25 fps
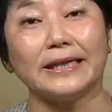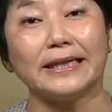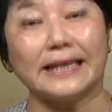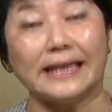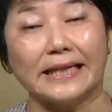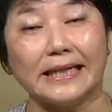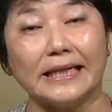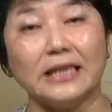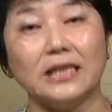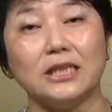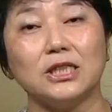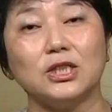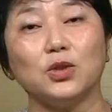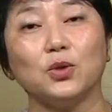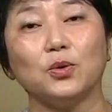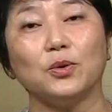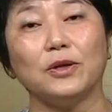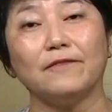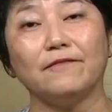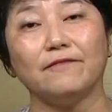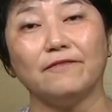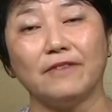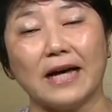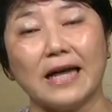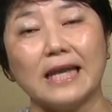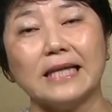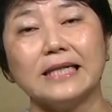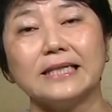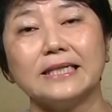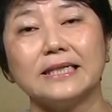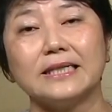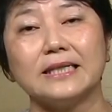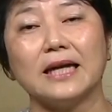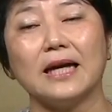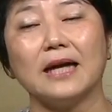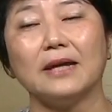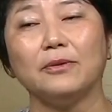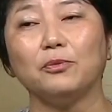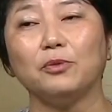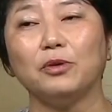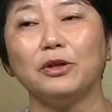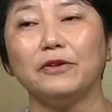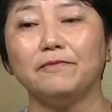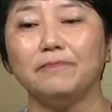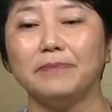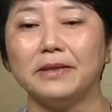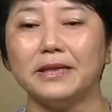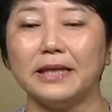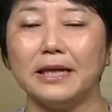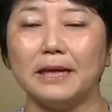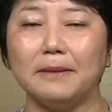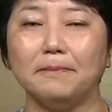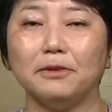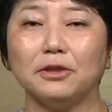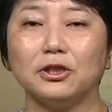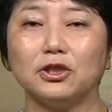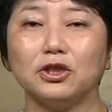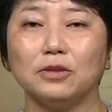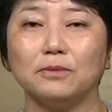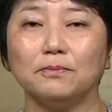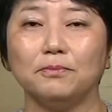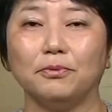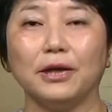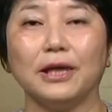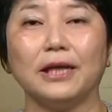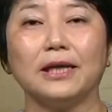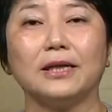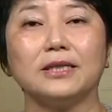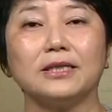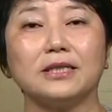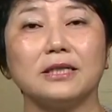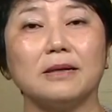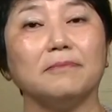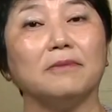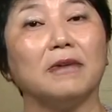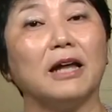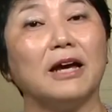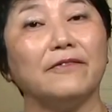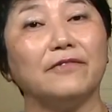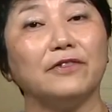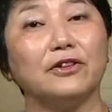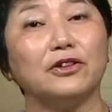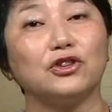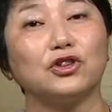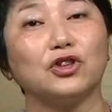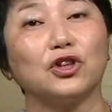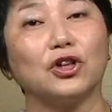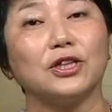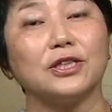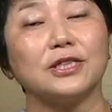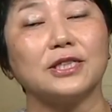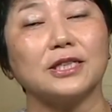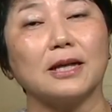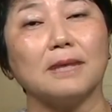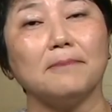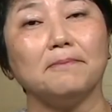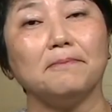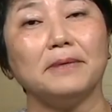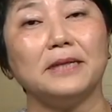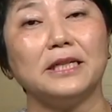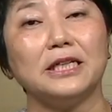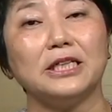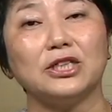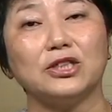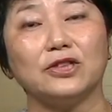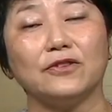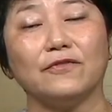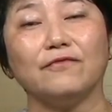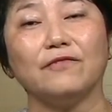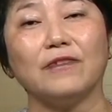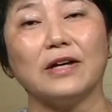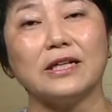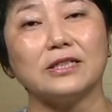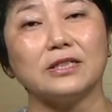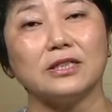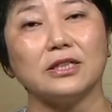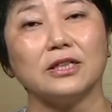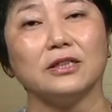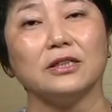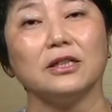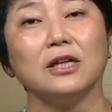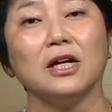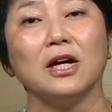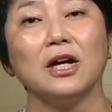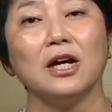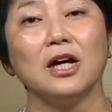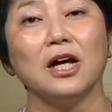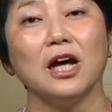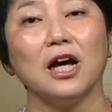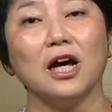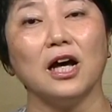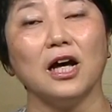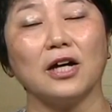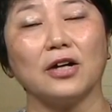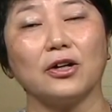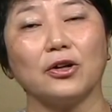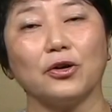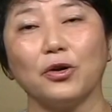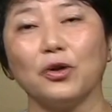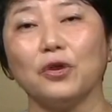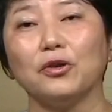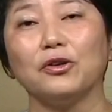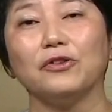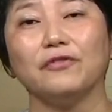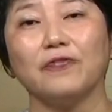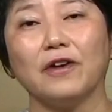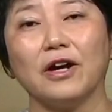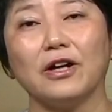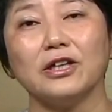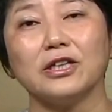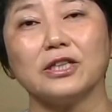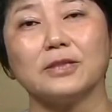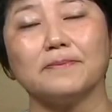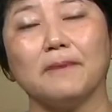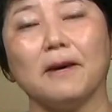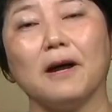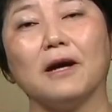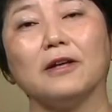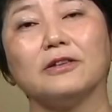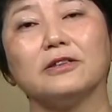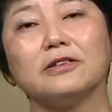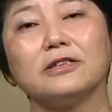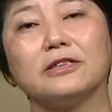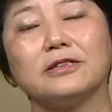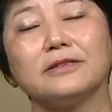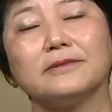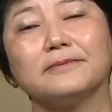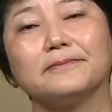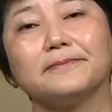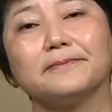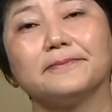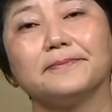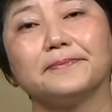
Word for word: keen to invest, and we've been able to bring some life insurance companies to invest in uh, coronavirus bonds.